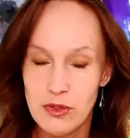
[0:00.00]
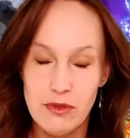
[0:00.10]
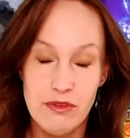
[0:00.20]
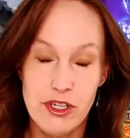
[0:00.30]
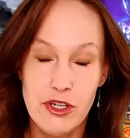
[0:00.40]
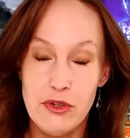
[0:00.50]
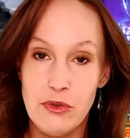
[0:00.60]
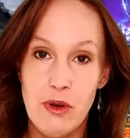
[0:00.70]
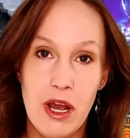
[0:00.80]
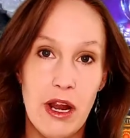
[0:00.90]

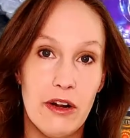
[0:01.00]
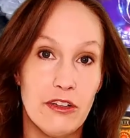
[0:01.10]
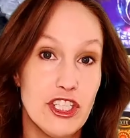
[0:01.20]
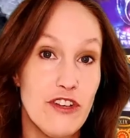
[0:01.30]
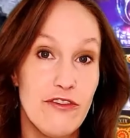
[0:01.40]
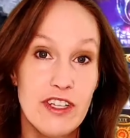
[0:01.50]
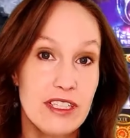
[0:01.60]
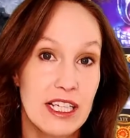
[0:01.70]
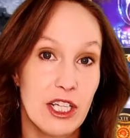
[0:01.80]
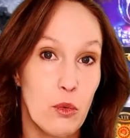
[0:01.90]
to, I don't know, she feels
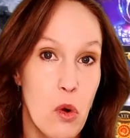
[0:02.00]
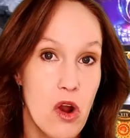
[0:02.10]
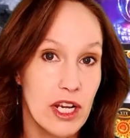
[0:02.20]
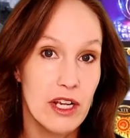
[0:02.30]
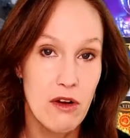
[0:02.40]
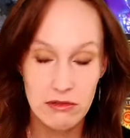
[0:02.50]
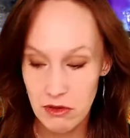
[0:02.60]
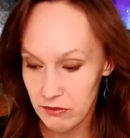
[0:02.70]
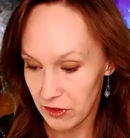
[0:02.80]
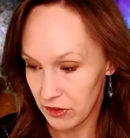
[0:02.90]
like they're walking all
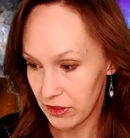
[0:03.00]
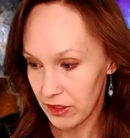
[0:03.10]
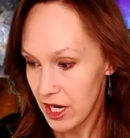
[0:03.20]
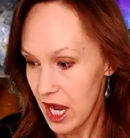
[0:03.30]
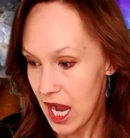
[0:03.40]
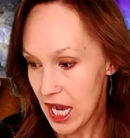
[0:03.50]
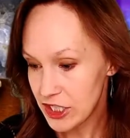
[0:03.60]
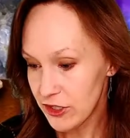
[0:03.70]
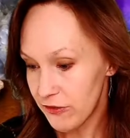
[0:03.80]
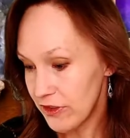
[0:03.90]
over her. Uh,
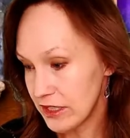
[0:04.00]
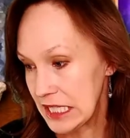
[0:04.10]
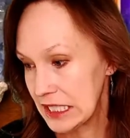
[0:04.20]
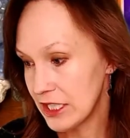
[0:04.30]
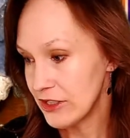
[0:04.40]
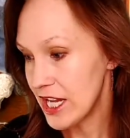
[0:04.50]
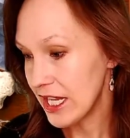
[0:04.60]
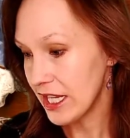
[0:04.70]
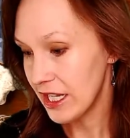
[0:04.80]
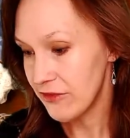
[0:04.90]
she feels like they're
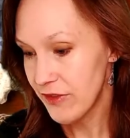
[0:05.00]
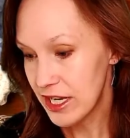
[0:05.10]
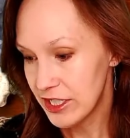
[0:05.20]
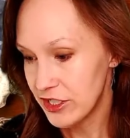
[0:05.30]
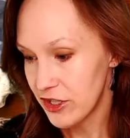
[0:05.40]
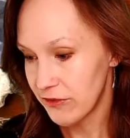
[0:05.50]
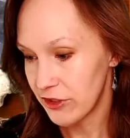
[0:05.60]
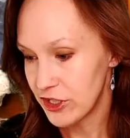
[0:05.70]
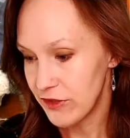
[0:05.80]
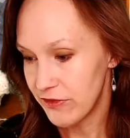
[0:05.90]
taking advantage of her.
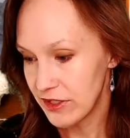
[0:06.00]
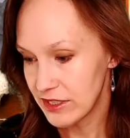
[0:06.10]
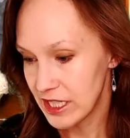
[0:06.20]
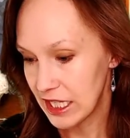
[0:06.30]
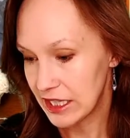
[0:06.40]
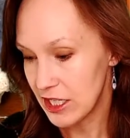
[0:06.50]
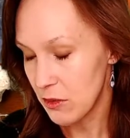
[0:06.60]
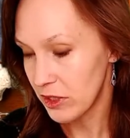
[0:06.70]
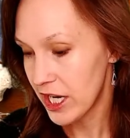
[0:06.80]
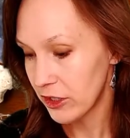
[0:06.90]
She feels like they
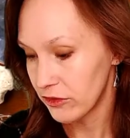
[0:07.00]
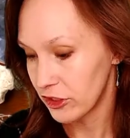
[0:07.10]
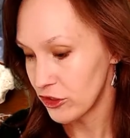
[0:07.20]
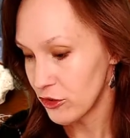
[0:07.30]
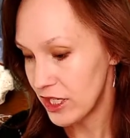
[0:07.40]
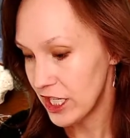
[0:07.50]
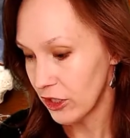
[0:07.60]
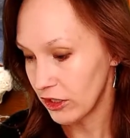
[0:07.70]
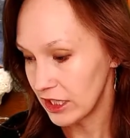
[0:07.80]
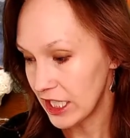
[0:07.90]
don't care. They're treating
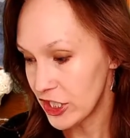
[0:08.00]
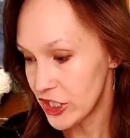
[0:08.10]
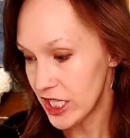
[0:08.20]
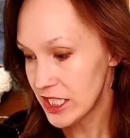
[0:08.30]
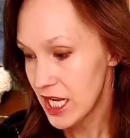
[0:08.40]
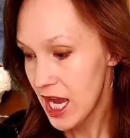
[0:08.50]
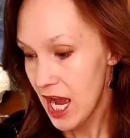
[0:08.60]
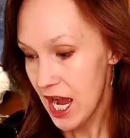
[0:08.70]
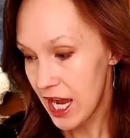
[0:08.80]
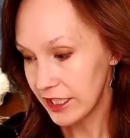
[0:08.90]
her like shit.
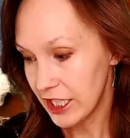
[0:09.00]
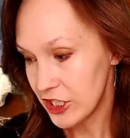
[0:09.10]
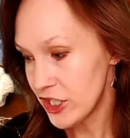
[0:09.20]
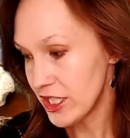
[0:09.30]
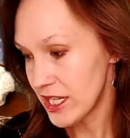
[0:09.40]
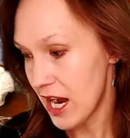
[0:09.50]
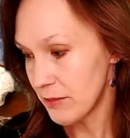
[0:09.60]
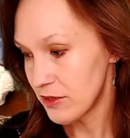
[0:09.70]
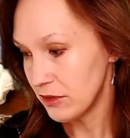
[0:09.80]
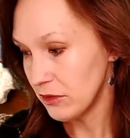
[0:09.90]
And like, she has
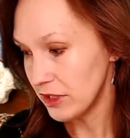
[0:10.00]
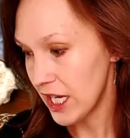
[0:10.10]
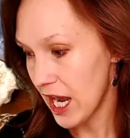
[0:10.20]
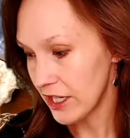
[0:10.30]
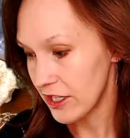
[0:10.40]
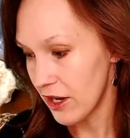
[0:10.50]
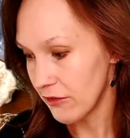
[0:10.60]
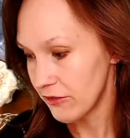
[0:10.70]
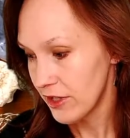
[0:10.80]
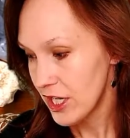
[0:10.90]
absolutely had enough.
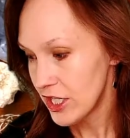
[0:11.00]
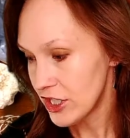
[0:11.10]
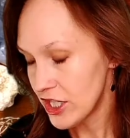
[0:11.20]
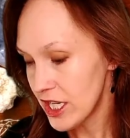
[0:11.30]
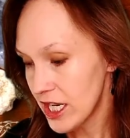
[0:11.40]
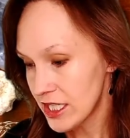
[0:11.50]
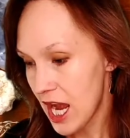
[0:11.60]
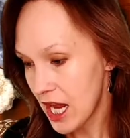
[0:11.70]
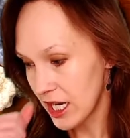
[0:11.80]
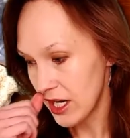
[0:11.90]
She has
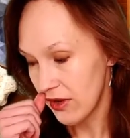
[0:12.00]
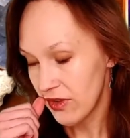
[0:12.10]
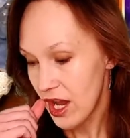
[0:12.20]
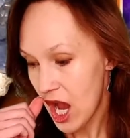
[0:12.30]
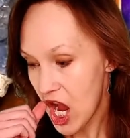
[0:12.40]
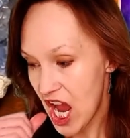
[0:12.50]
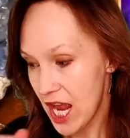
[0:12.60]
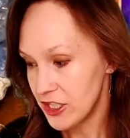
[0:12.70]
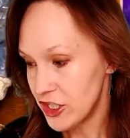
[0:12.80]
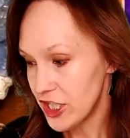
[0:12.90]
had enough. Uh,
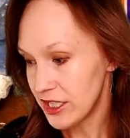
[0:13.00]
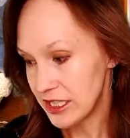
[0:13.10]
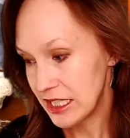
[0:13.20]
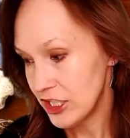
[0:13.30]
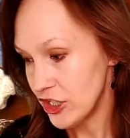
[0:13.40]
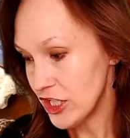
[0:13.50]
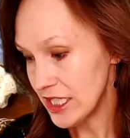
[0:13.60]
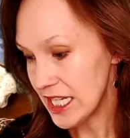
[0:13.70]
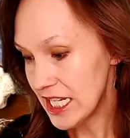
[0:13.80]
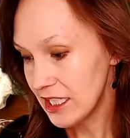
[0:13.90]
and she is, she's
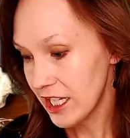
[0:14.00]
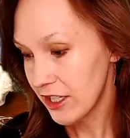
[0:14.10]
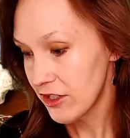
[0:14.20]
healing.